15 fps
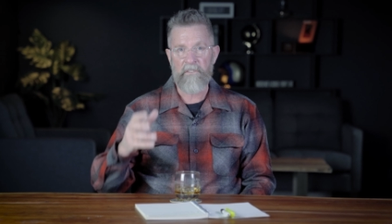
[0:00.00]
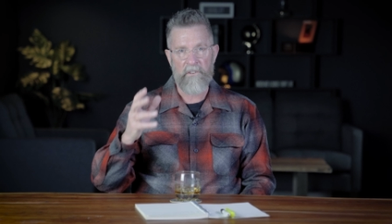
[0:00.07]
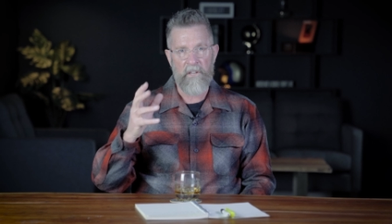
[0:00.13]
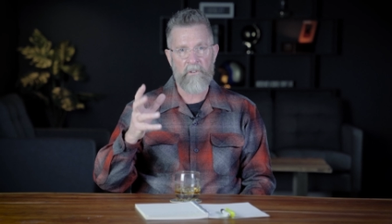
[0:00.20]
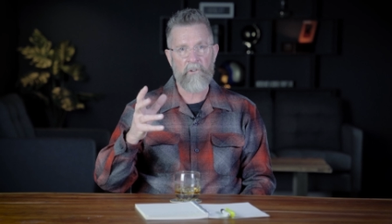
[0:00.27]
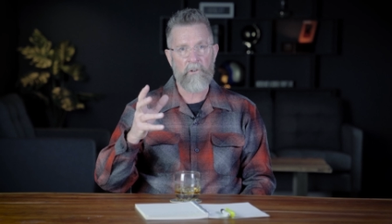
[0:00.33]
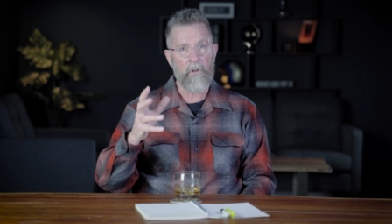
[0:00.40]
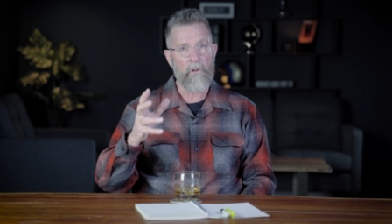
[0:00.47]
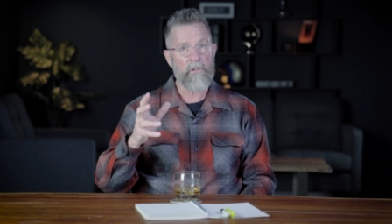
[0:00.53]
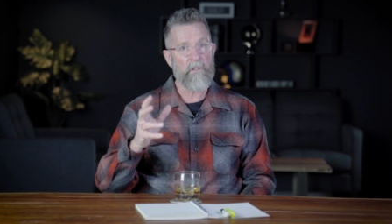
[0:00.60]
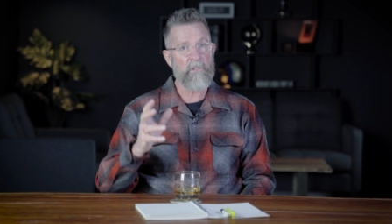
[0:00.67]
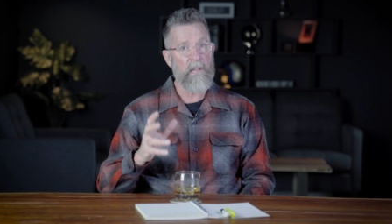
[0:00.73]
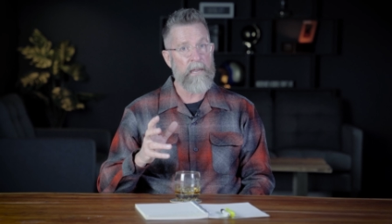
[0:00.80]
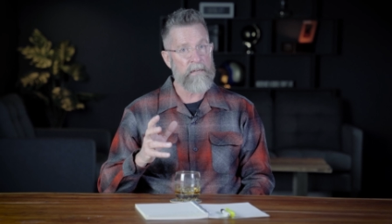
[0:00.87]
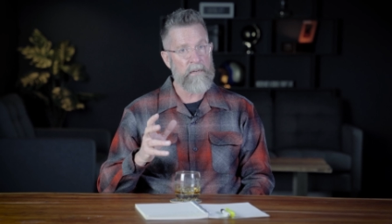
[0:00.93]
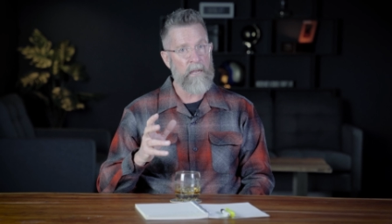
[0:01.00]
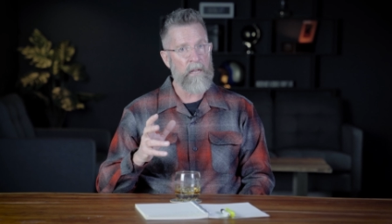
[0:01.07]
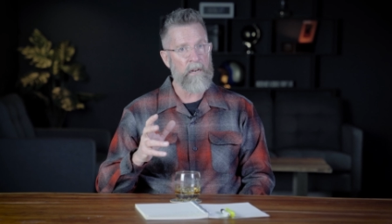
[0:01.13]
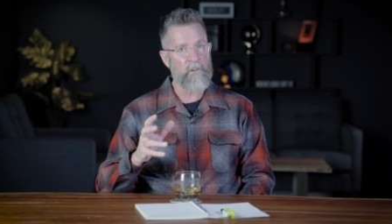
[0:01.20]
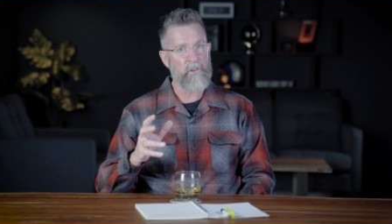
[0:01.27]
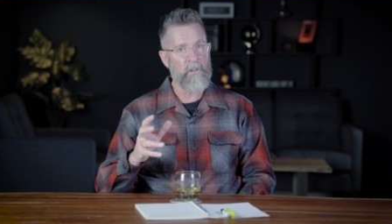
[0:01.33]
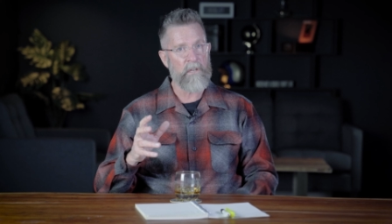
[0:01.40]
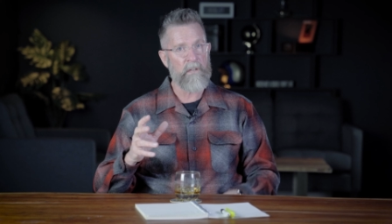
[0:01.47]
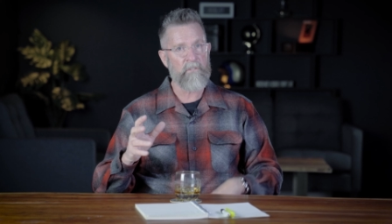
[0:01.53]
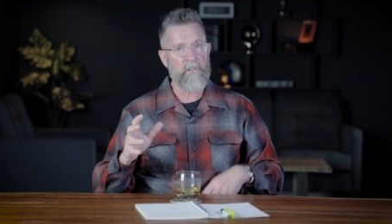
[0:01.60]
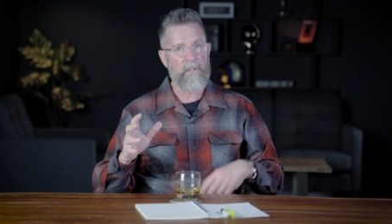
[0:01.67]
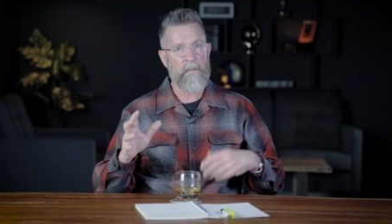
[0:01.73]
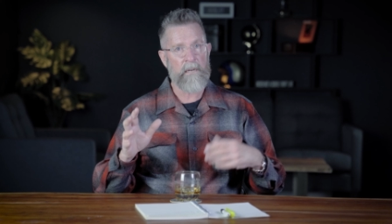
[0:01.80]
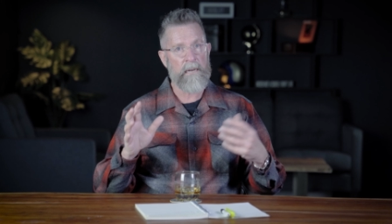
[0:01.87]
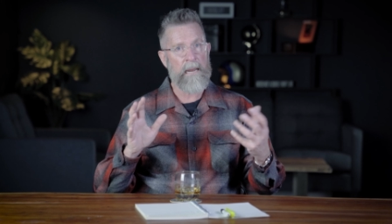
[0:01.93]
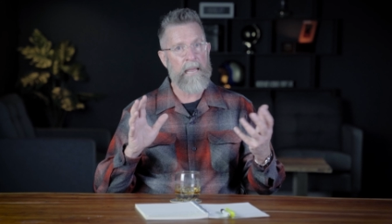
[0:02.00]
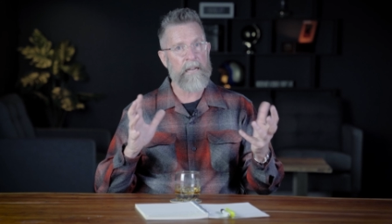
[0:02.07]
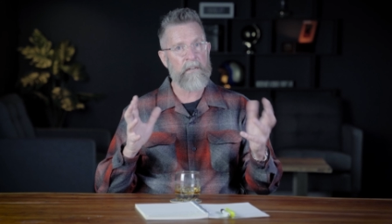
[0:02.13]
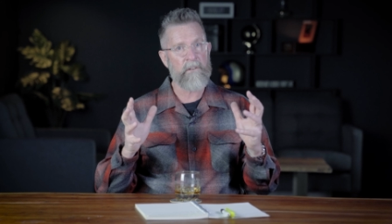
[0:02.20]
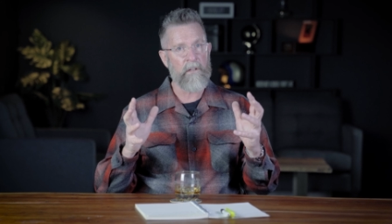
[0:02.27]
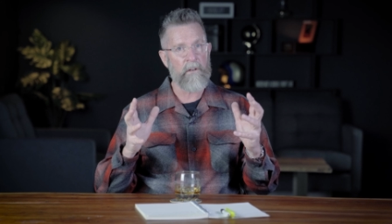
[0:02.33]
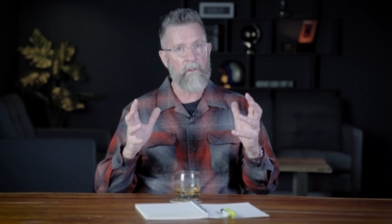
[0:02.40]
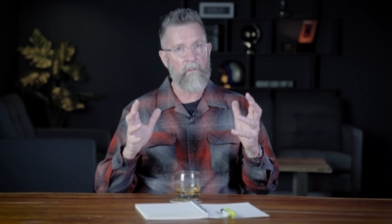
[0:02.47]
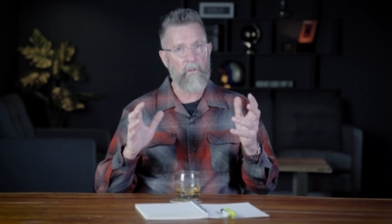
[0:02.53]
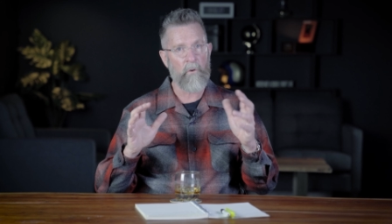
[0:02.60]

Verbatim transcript: digital technology is connected.